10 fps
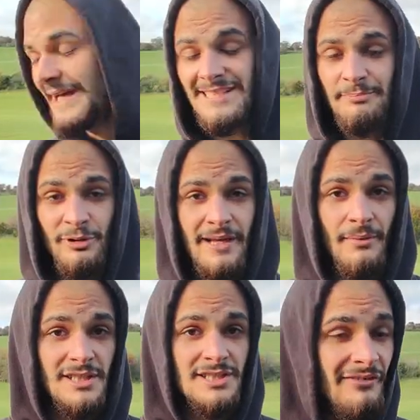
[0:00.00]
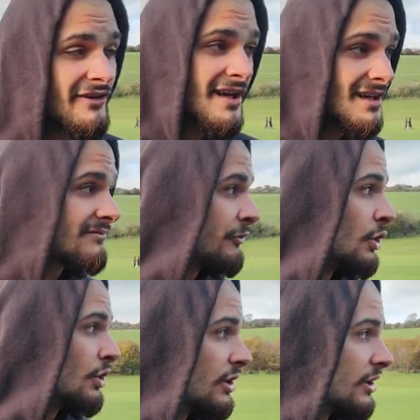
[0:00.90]
That's pretty much, I think,
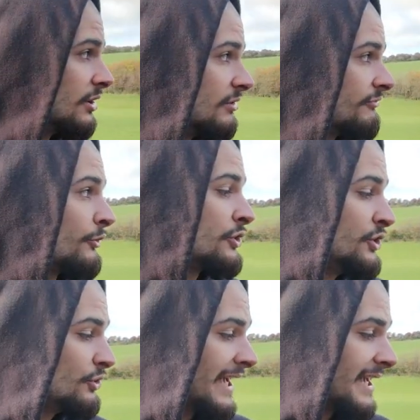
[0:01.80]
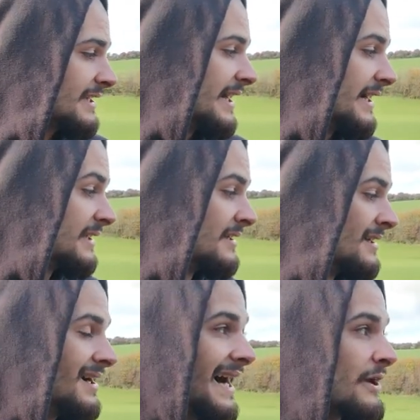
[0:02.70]
for UK, yeah?
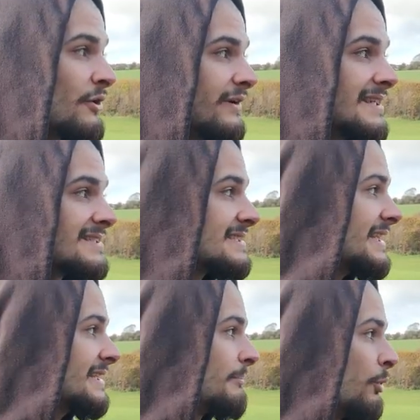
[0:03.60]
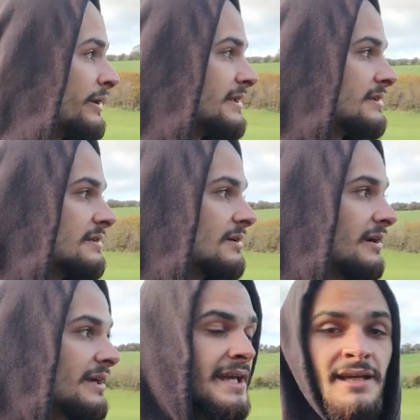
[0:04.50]
I don't really see the point
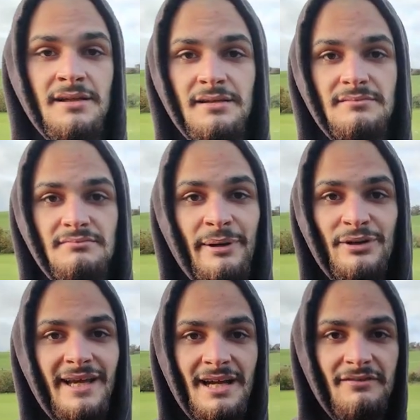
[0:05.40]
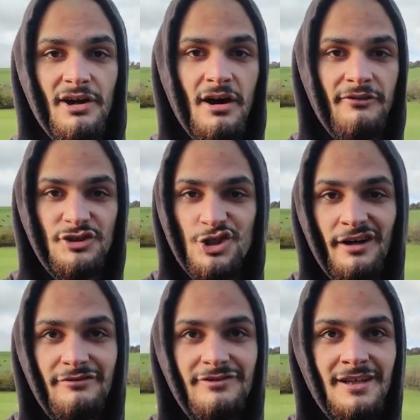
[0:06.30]
in building any other car for
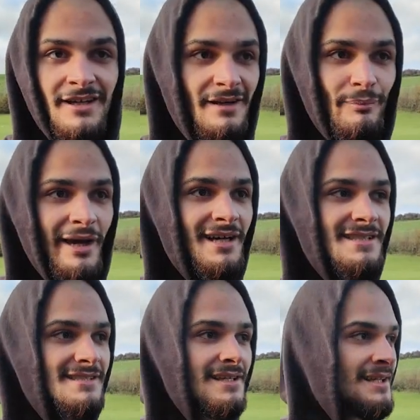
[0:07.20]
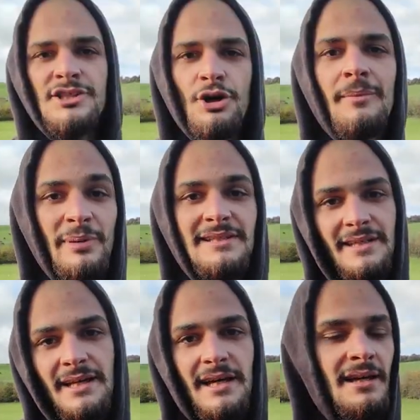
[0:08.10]
drift, because unless you're
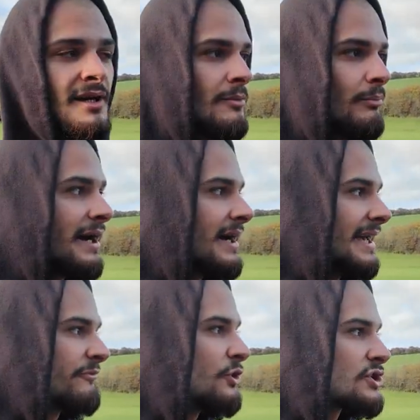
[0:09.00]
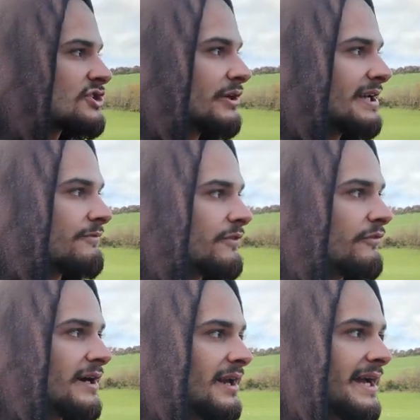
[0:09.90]
competing in it. But if you're just doing it for
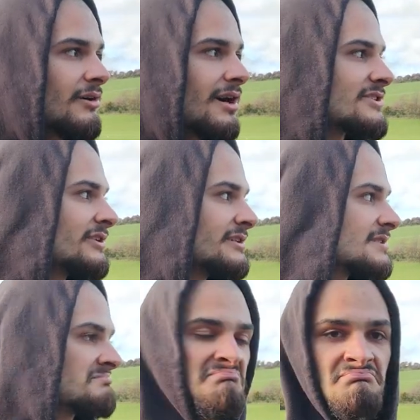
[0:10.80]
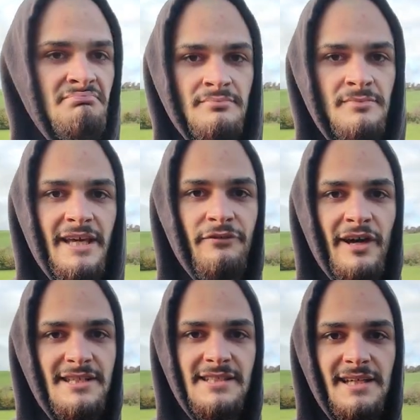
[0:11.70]
fun, like grassroots,
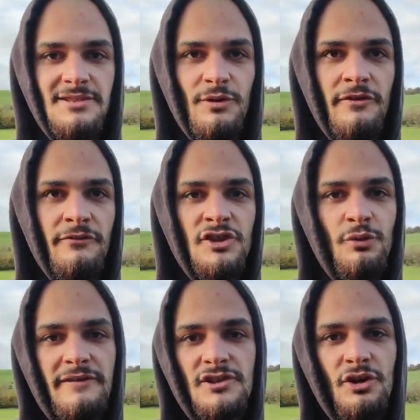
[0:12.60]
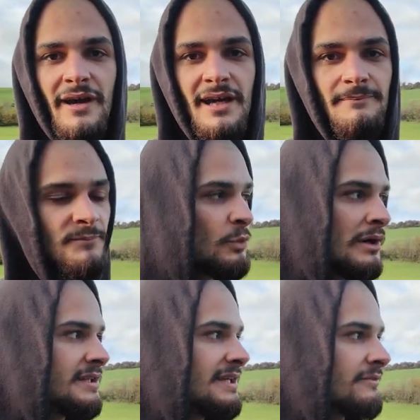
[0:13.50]
E36 with a 2.8
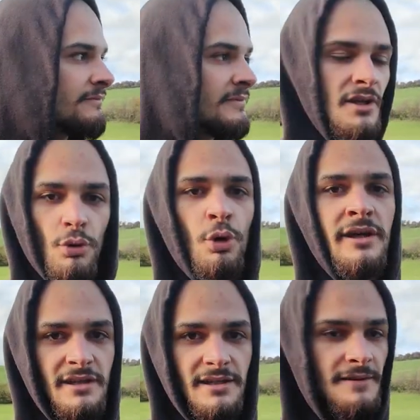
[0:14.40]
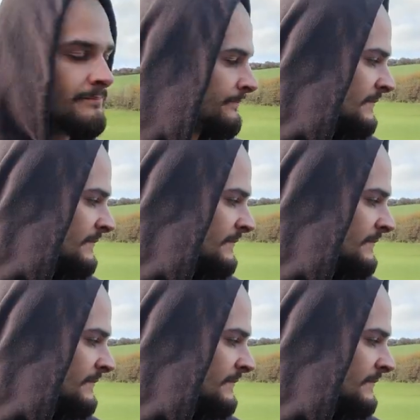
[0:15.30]
welded diff, all you need.